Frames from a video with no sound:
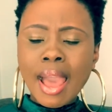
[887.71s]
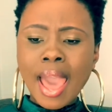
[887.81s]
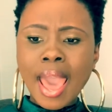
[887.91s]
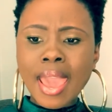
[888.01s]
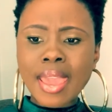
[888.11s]

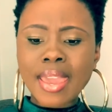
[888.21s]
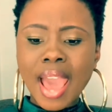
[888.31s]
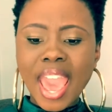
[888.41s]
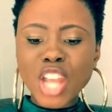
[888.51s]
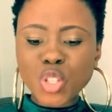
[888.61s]
I
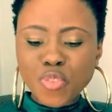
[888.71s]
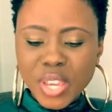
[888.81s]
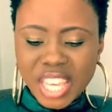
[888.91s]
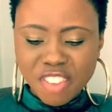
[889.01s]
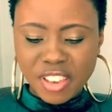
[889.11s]
had to
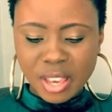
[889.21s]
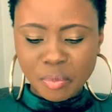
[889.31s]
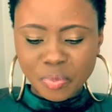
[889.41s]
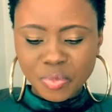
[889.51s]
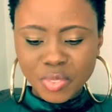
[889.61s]
forgive her
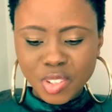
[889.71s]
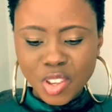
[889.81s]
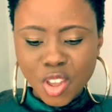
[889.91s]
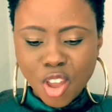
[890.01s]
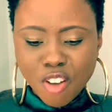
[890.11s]

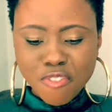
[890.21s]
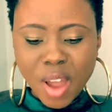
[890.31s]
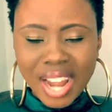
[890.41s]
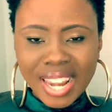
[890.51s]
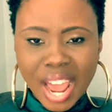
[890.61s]
for
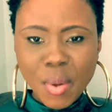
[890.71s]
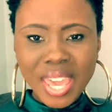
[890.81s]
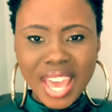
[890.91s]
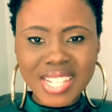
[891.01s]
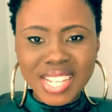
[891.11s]
allowing
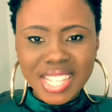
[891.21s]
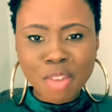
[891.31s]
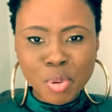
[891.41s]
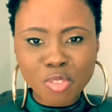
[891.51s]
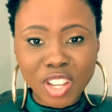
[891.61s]
her
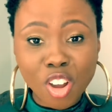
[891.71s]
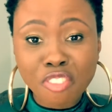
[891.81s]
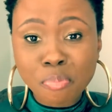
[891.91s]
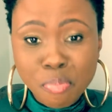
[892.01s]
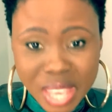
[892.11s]
disapproval of
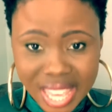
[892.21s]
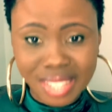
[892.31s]
me